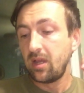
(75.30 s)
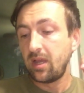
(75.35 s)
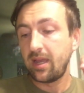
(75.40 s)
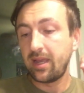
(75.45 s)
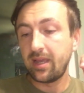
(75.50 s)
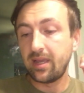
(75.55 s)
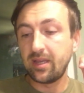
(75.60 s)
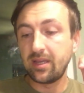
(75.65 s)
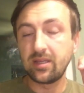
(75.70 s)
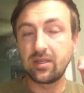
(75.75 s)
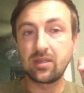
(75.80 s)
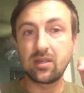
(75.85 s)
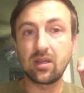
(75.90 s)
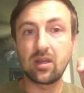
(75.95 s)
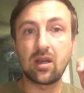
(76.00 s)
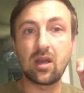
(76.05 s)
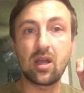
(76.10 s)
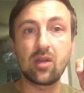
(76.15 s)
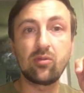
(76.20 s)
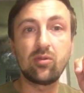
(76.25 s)
And
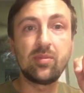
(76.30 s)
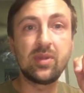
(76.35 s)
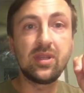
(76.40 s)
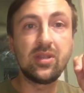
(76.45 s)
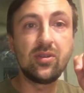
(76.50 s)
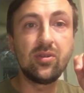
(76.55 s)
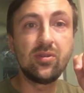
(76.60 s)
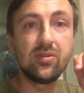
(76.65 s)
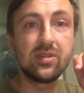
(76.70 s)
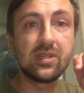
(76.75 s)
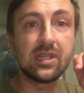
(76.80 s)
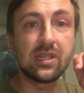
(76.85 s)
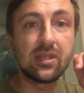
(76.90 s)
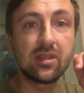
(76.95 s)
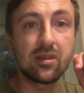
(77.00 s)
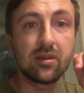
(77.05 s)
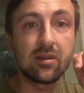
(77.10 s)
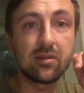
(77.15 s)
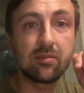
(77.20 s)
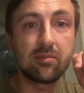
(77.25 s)
I will be
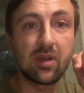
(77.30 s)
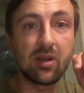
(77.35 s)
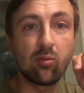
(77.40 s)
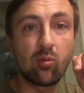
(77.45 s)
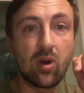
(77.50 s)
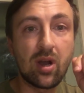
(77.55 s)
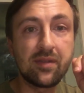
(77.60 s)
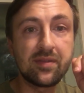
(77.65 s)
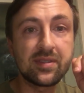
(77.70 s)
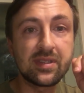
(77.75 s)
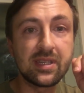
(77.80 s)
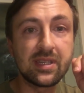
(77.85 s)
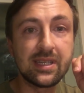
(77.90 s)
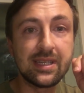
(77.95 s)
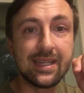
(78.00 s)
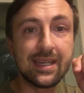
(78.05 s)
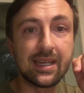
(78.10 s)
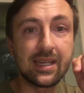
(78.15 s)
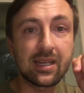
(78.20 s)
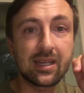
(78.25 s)
using my wife's
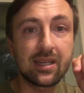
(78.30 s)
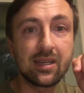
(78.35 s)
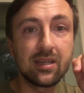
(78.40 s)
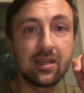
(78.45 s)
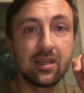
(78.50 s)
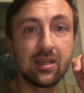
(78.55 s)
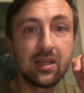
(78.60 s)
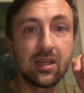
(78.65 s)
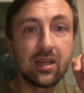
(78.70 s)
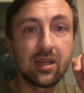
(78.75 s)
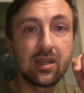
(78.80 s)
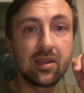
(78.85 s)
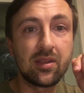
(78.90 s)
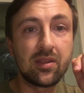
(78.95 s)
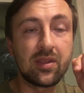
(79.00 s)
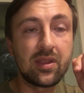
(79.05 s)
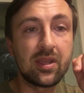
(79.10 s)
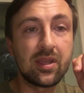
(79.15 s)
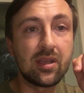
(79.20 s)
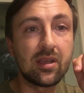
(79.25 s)
deck,
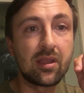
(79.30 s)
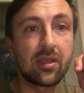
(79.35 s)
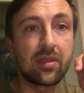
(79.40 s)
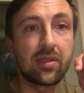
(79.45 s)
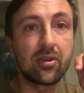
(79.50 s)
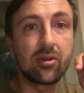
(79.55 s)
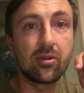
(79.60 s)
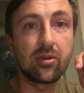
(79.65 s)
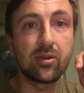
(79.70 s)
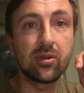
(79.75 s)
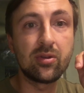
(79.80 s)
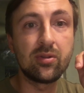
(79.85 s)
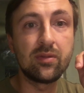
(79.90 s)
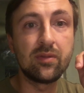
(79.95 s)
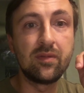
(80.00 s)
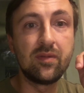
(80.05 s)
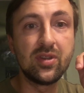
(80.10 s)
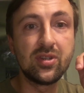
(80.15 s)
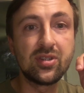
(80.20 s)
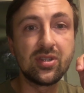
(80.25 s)
The Ethereal
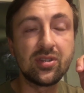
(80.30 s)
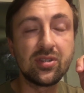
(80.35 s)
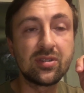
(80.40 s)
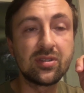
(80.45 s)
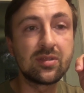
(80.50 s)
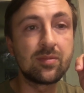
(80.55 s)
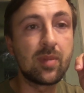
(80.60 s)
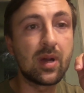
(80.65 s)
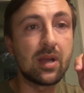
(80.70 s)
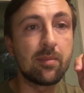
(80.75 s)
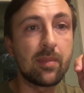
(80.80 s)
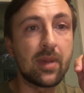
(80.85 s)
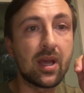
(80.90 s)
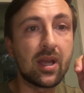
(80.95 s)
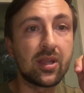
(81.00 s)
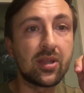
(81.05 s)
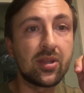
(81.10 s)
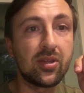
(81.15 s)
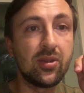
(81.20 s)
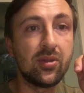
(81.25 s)
Visions by Matt
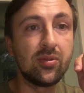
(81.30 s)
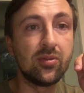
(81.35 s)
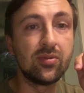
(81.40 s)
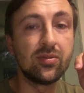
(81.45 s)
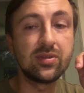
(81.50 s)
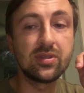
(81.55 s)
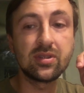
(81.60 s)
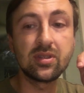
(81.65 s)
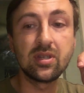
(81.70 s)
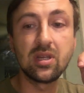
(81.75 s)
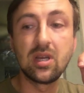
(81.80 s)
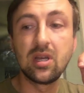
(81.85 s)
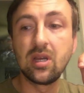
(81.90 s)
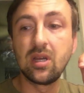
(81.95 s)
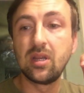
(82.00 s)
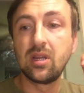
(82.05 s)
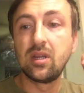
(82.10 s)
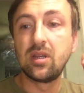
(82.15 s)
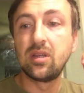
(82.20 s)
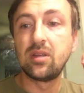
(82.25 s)
Hughes.
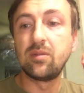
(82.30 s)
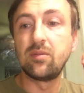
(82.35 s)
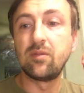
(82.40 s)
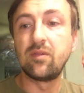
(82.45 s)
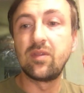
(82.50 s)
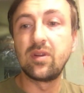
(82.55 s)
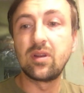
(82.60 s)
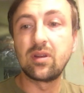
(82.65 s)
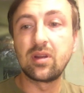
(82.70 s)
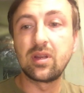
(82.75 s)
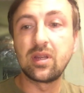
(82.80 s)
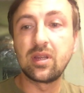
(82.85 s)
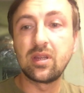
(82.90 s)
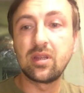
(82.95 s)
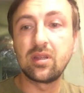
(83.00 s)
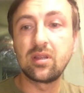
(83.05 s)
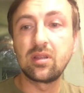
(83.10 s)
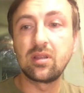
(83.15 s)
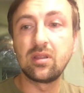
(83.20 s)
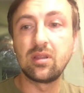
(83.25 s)
Very
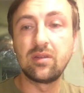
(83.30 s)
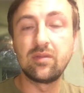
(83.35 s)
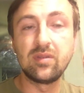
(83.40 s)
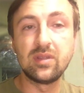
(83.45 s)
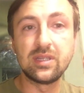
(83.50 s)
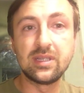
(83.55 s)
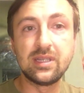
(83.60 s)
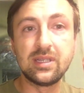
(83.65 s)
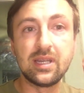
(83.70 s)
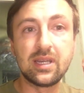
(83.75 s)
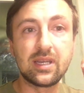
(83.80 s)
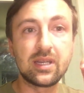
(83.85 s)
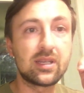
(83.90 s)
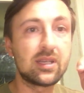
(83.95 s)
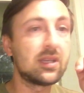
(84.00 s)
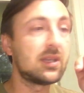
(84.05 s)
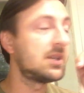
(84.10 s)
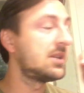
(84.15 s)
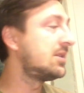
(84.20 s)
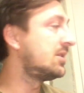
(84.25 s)
lovely deck.
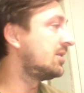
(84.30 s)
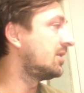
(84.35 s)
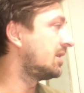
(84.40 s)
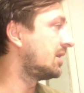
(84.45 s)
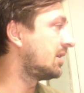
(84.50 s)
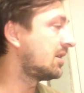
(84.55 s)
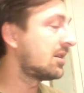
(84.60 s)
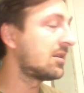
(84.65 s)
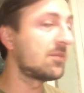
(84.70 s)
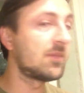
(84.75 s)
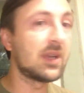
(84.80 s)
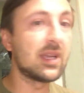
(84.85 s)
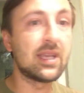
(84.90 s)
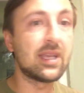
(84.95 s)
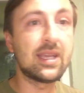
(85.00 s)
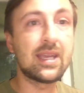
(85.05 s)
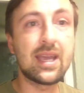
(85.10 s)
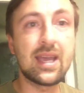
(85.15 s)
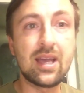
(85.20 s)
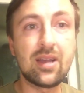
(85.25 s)
You can hear my
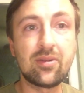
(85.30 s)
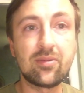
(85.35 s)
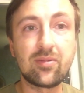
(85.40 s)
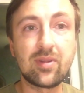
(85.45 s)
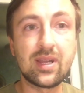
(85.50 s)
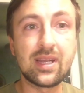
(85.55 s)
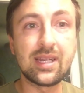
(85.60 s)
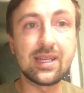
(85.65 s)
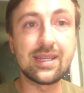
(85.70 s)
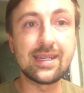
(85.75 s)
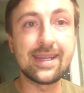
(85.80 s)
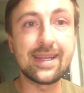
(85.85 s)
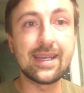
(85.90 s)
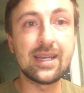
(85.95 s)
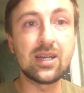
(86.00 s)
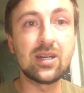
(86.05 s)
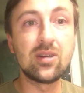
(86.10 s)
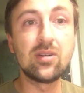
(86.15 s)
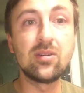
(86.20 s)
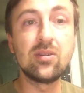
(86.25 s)
cat right
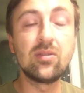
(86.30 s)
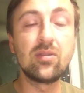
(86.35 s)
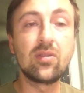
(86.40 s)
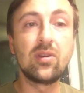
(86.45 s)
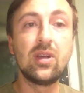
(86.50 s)
now.